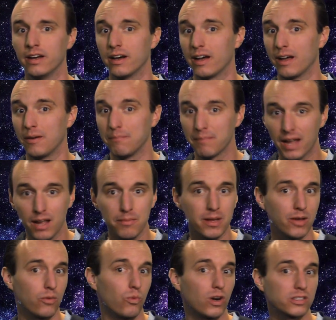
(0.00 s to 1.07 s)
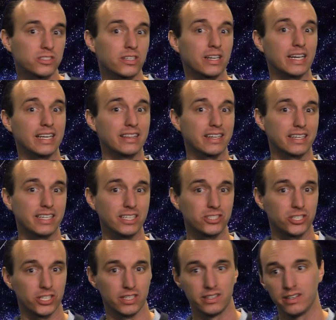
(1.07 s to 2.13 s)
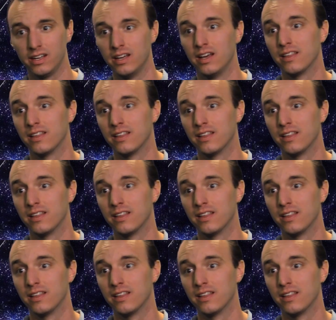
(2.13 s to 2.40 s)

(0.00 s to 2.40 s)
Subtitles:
And maybe once they're in the kitchen,